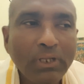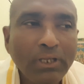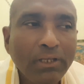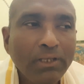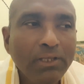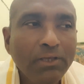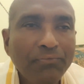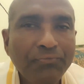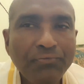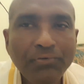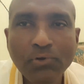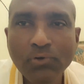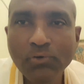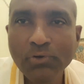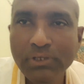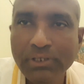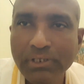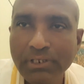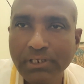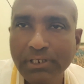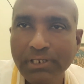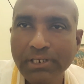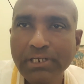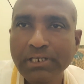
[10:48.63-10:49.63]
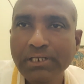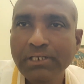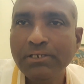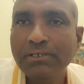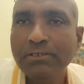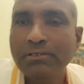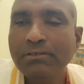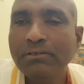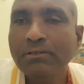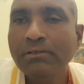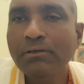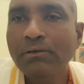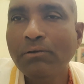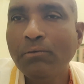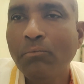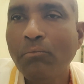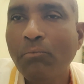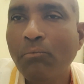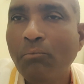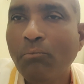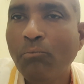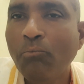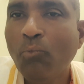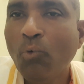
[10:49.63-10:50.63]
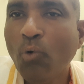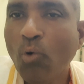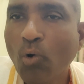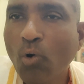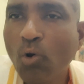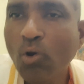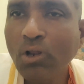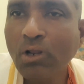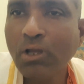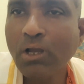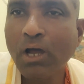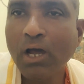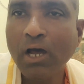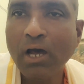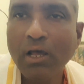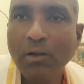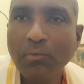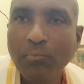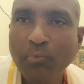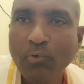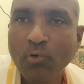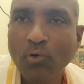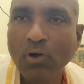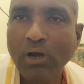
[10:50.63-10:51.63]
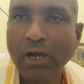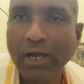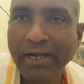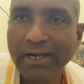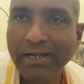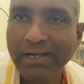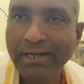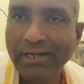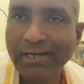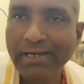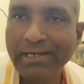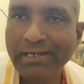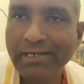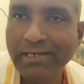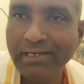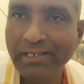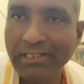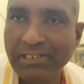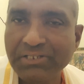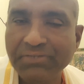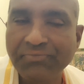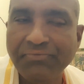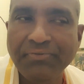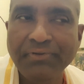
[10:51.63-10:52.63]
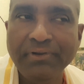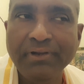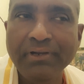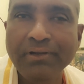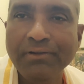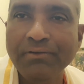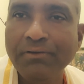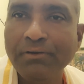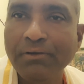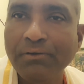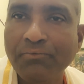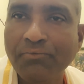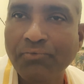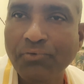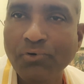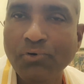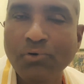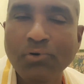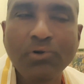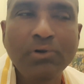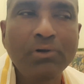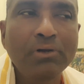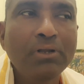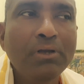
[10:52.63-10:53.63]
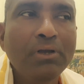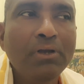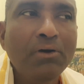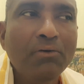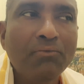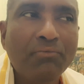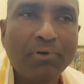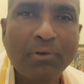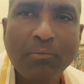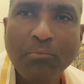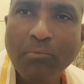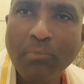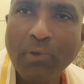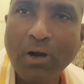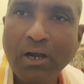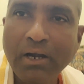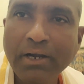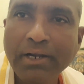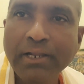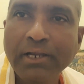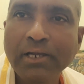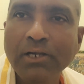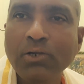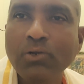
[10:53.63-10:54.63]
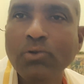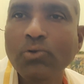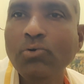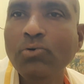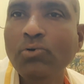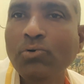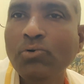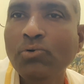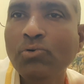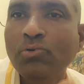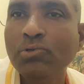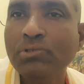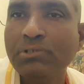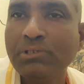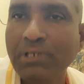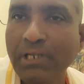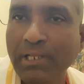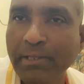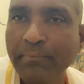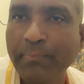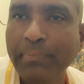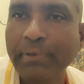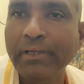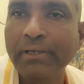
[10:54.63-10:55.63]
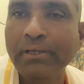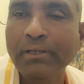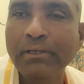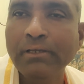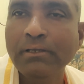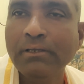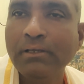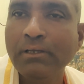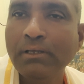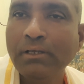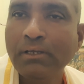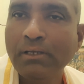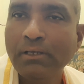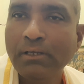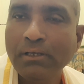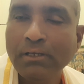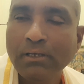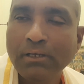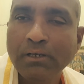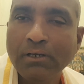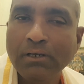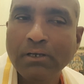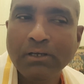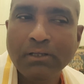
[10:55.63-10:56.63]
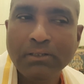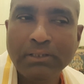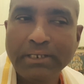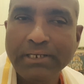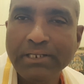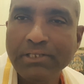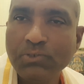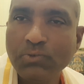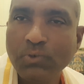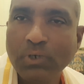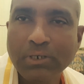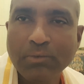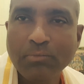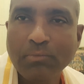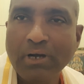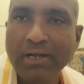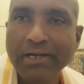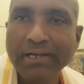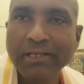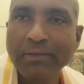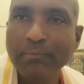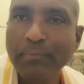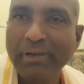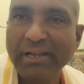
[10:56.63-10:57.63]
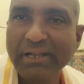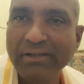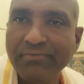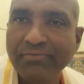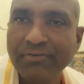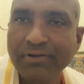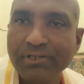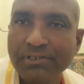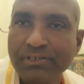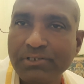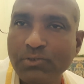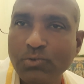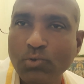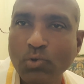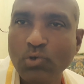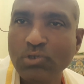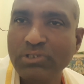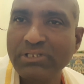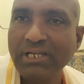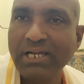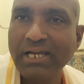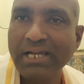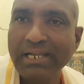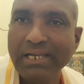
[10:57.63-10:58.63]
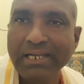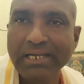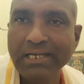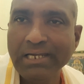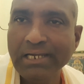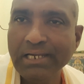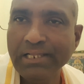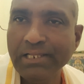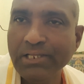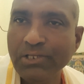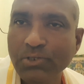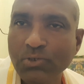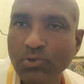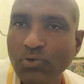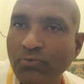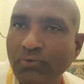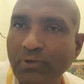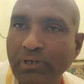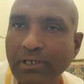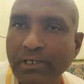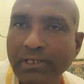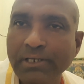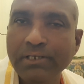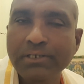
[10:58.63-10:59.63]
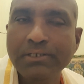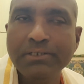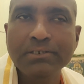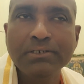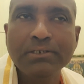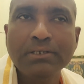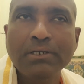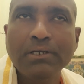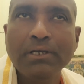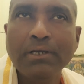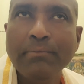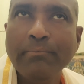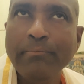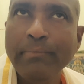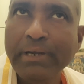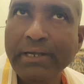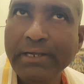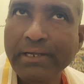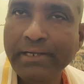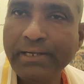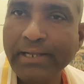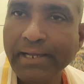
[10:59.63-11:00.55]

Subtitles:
if you eat more carbohydrate rich food from morning to sleeping, that is what morning breakfast, dosa, idli, you will eat. Mid